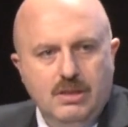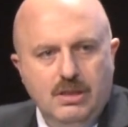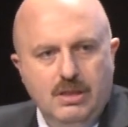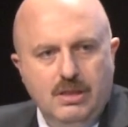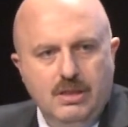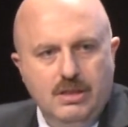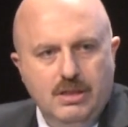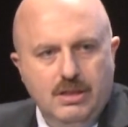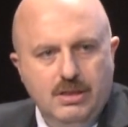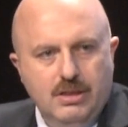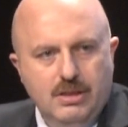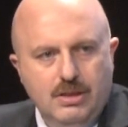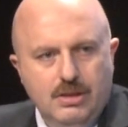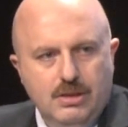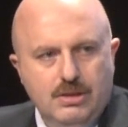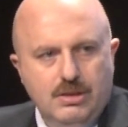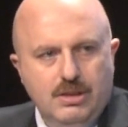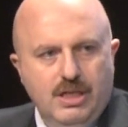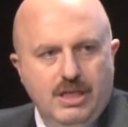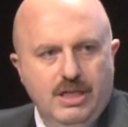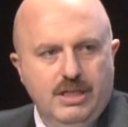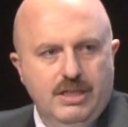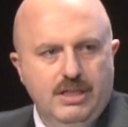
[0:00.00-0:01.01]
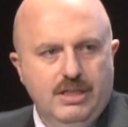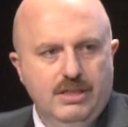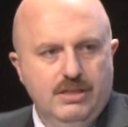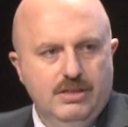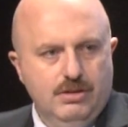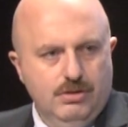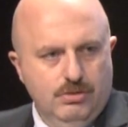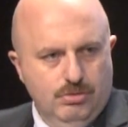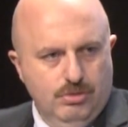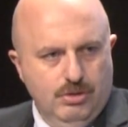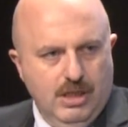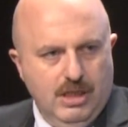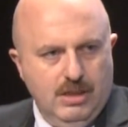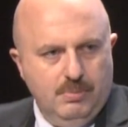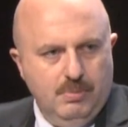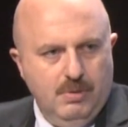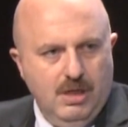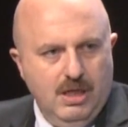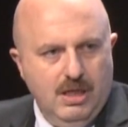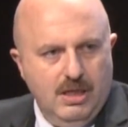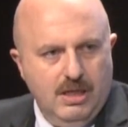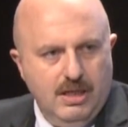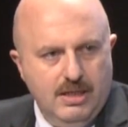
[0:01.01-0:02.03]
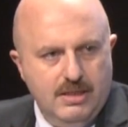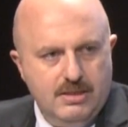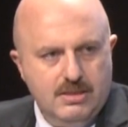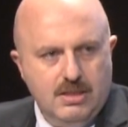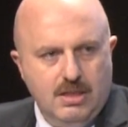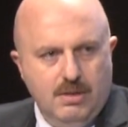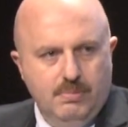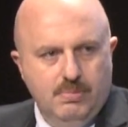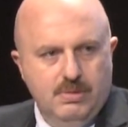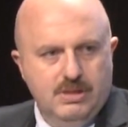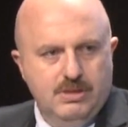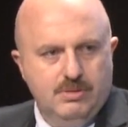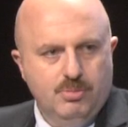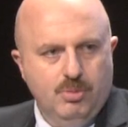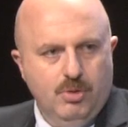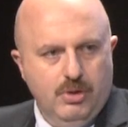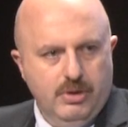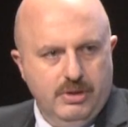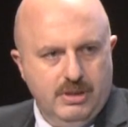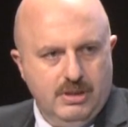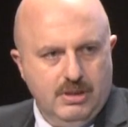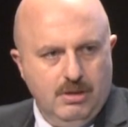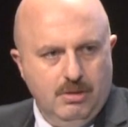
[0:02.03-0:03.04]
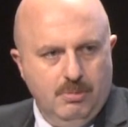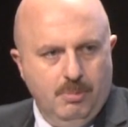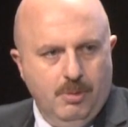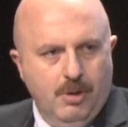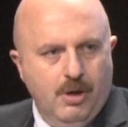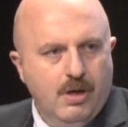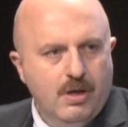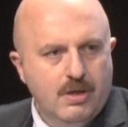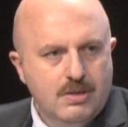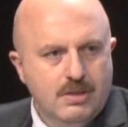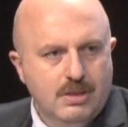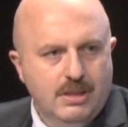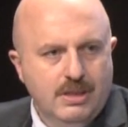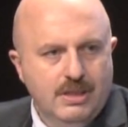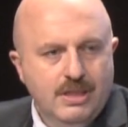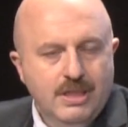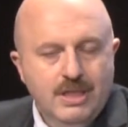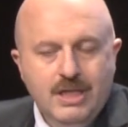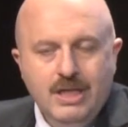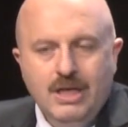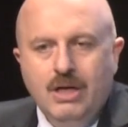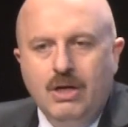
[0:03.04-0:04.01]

they either do not establish political party,